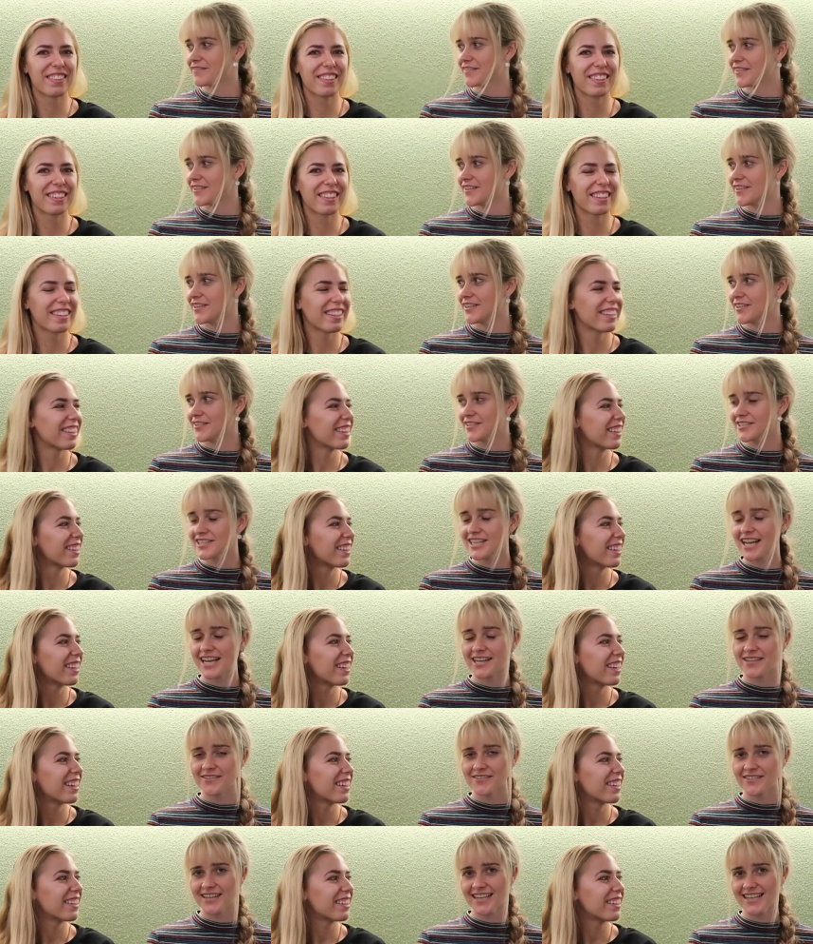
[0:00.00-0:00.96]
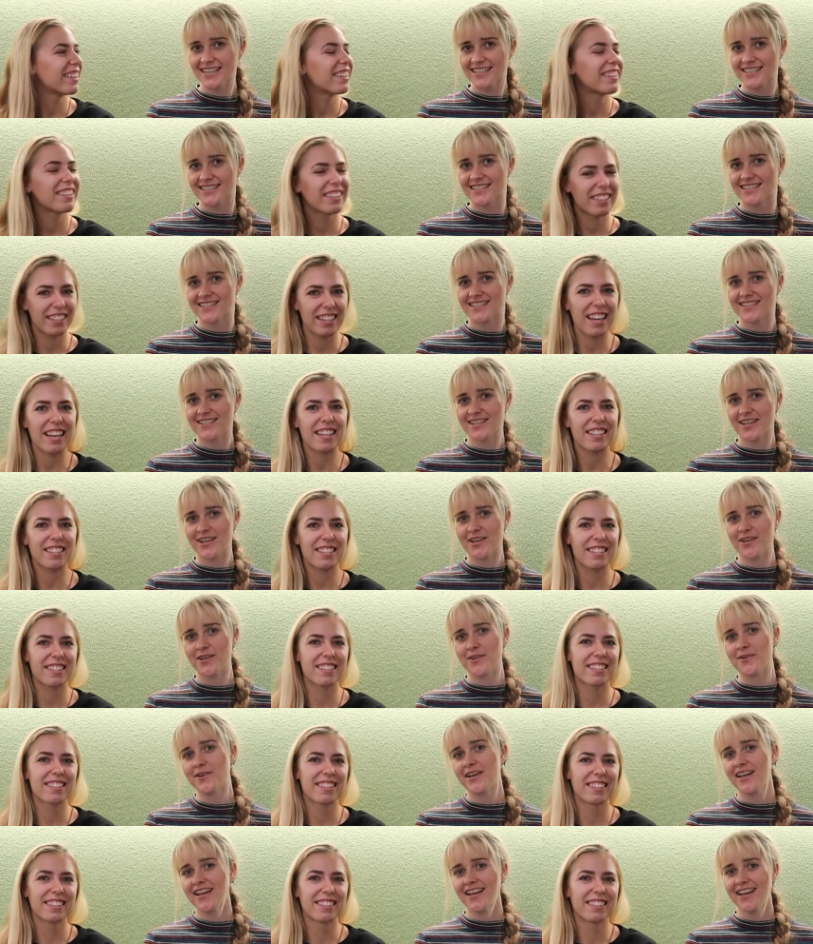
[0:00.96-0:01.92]
Speaker 1: for your channel next. Yes.
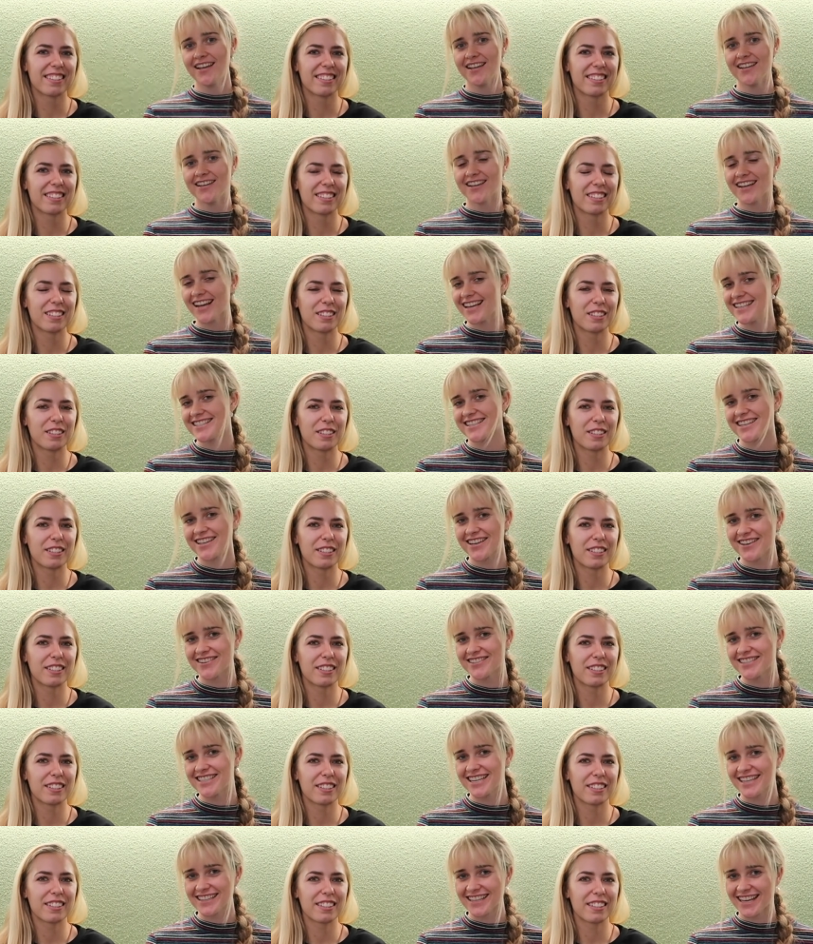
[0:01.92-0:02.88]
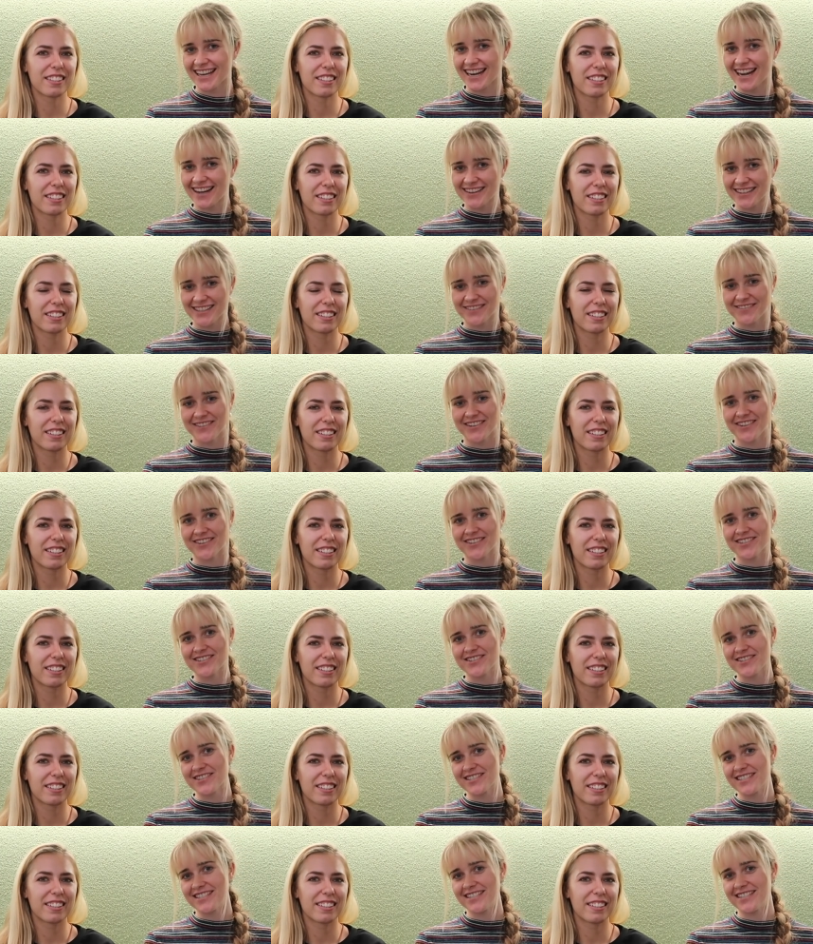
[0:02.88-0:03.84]
So you guys can go and check that out if you're
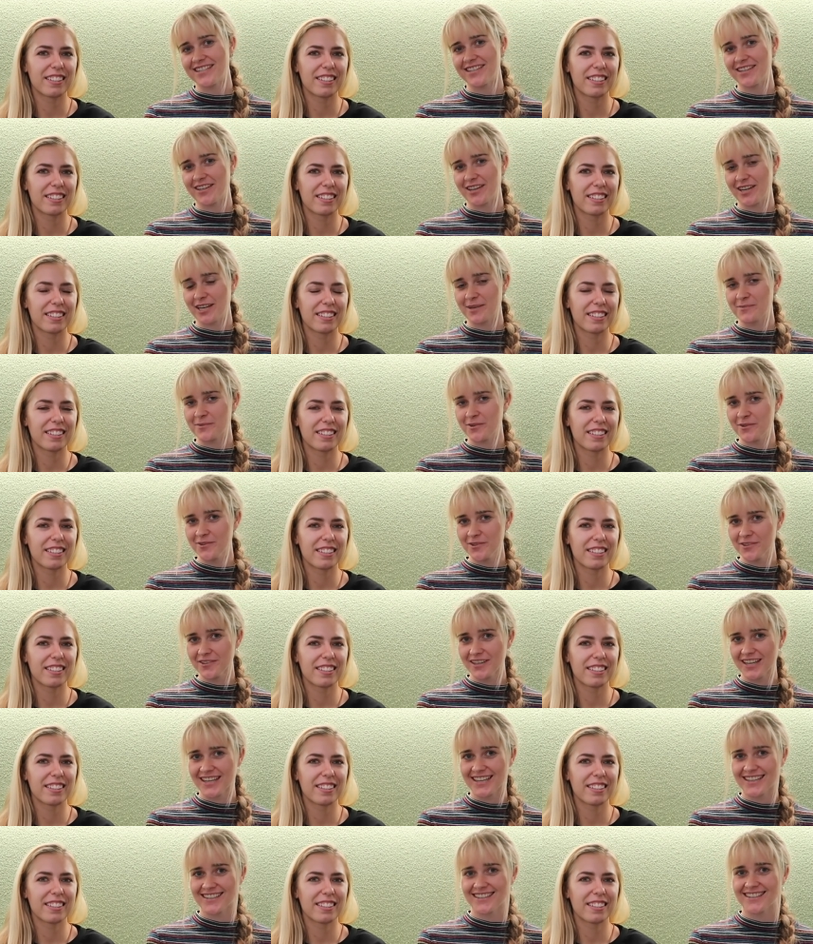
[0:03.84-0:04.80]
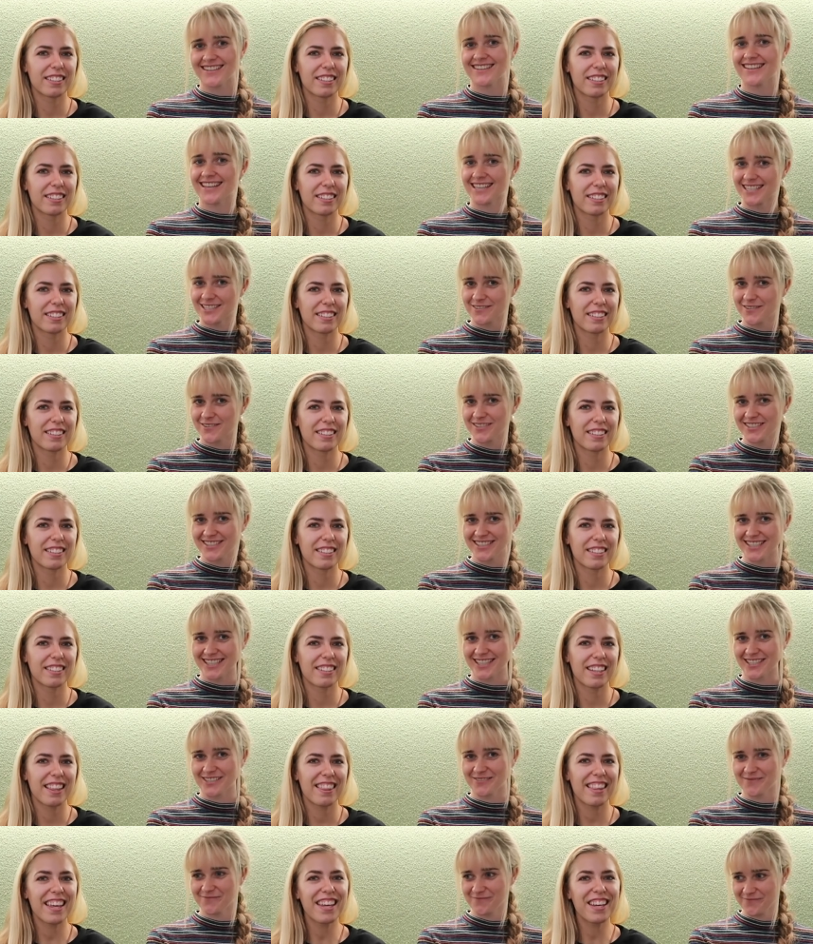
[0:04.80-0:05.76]
interested in learning more. And thanks for
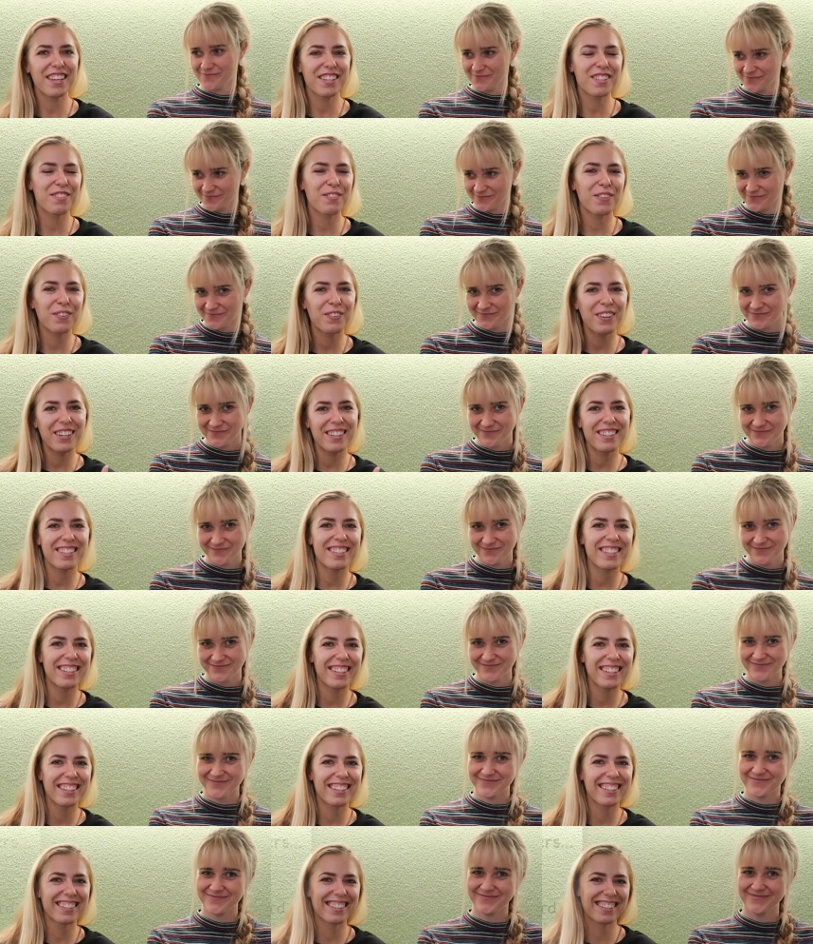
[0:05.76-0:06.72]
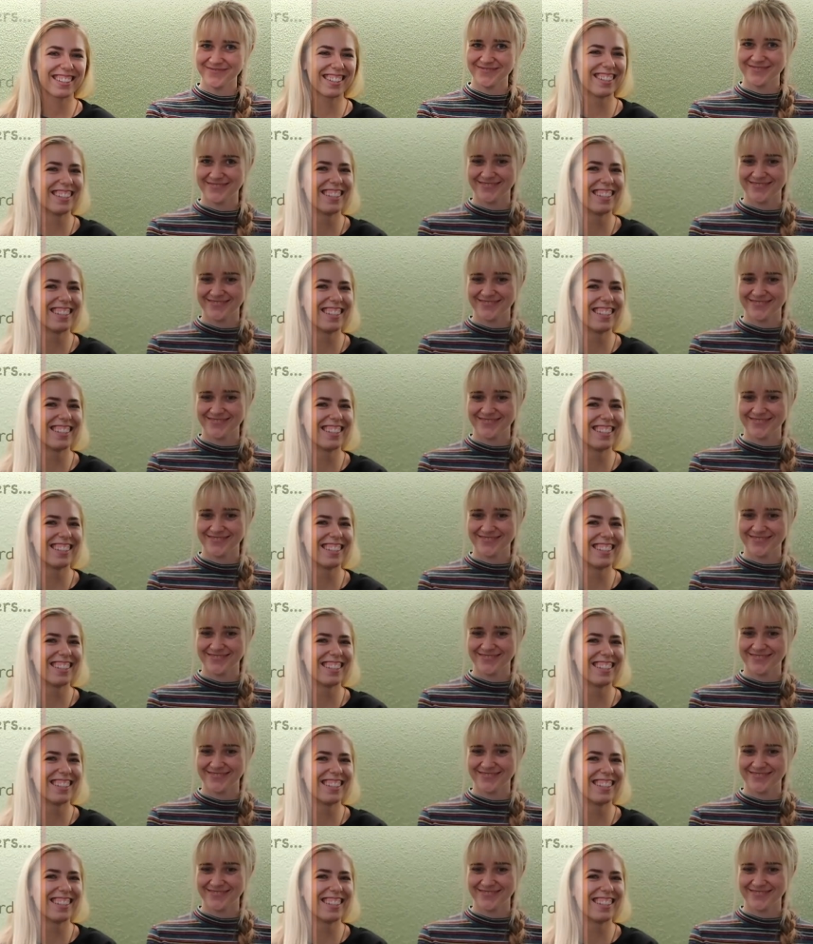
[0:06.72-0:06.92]
watching. Thanks for watching.